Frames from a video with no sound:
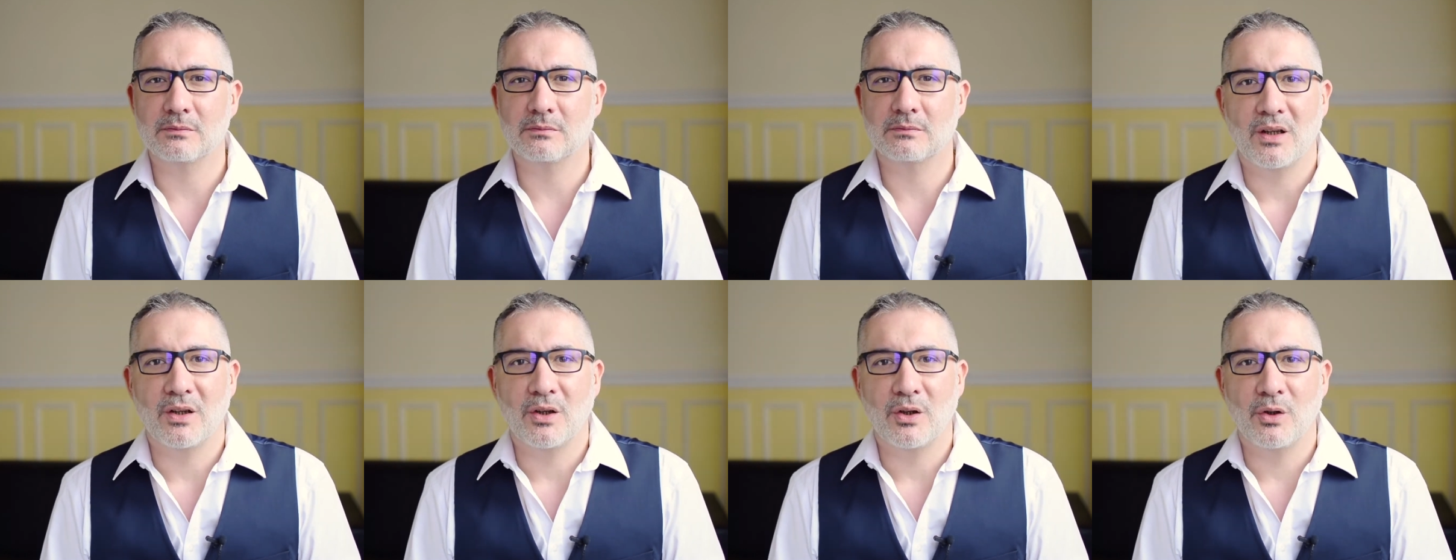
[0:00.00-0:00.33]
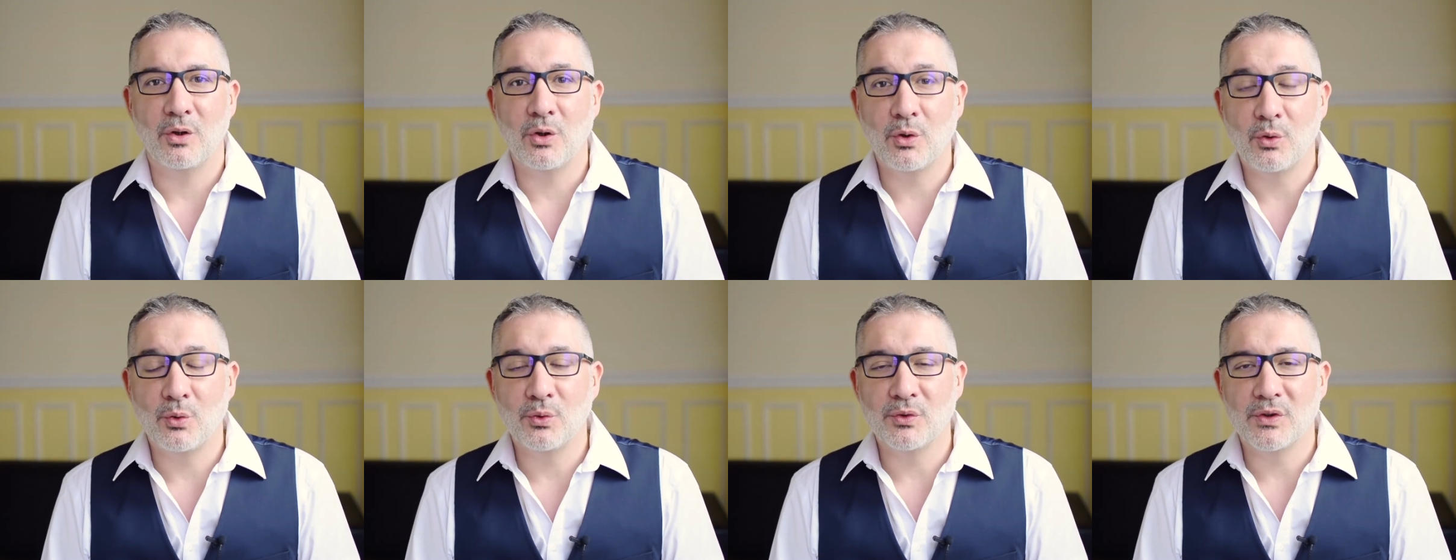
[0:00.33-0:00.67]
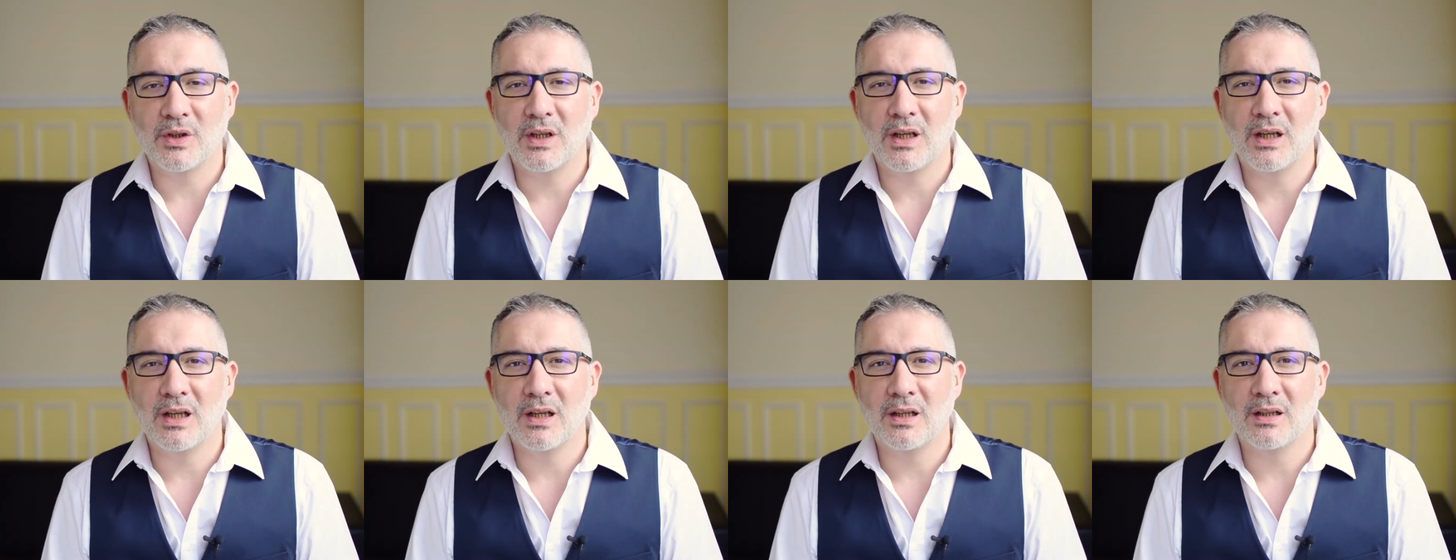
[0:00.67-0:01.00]
It was the
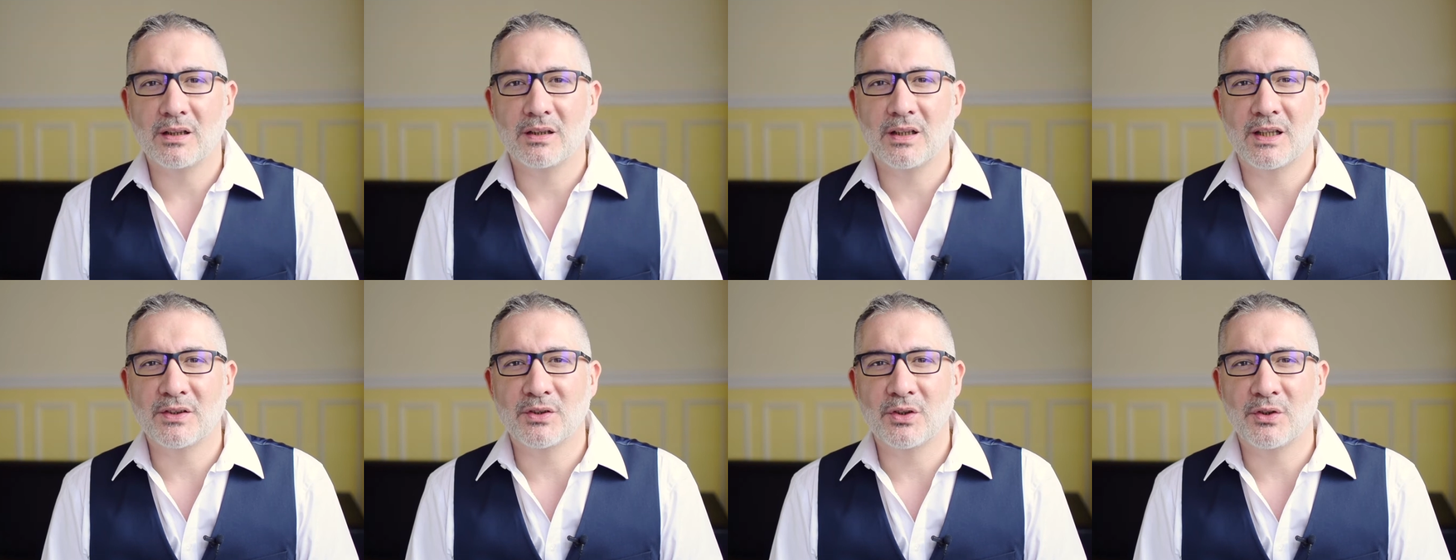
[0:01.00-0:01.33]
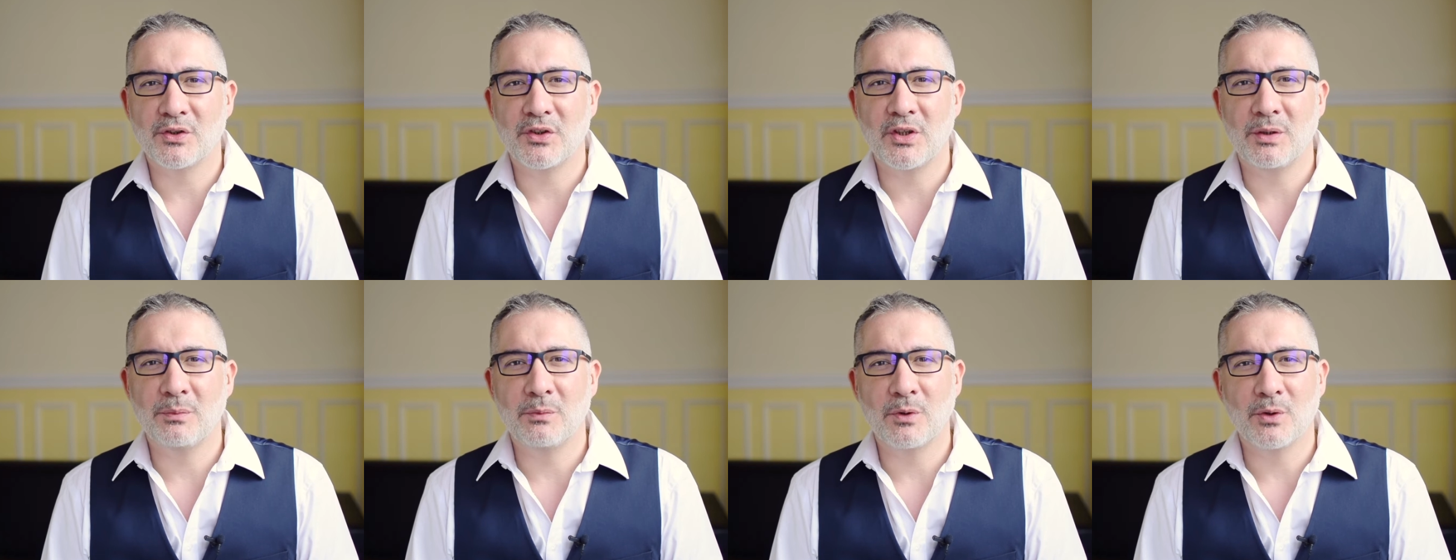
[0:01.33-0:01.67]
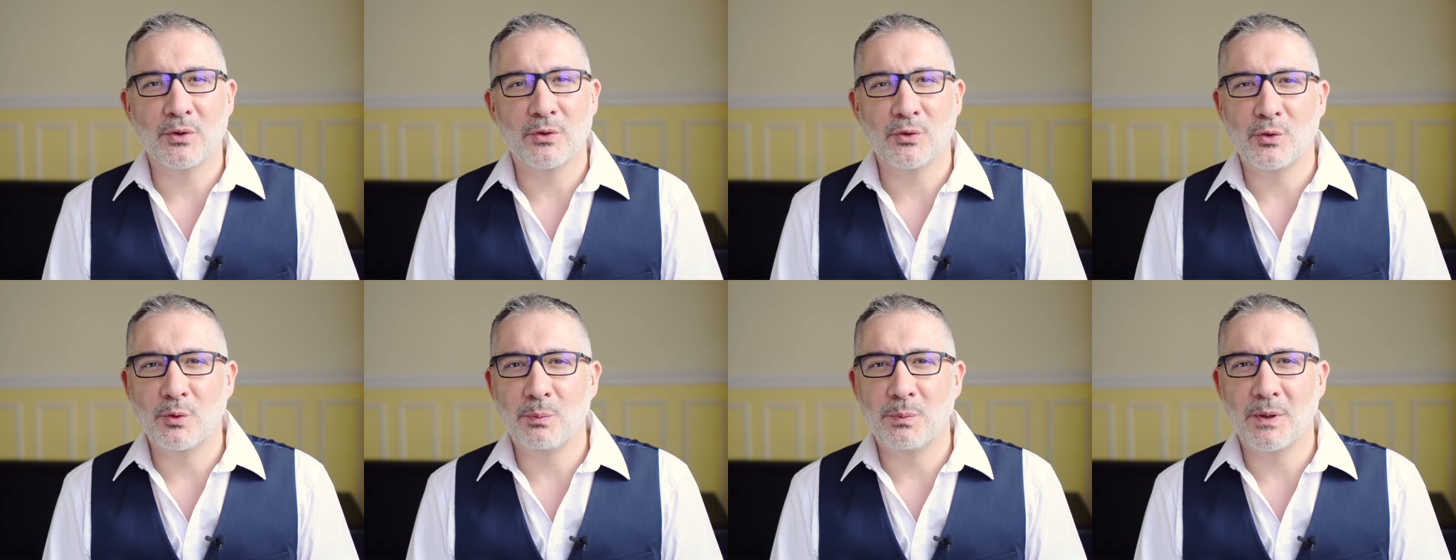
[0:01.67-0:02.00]
opposite of a
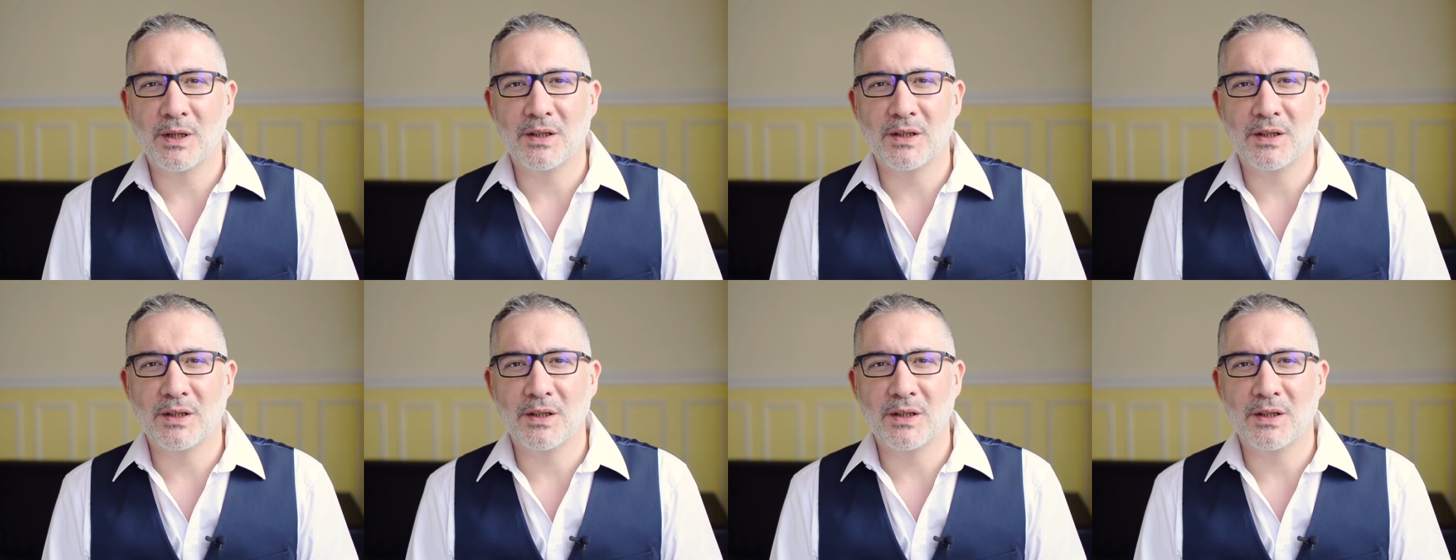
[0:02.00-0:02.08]
superstition.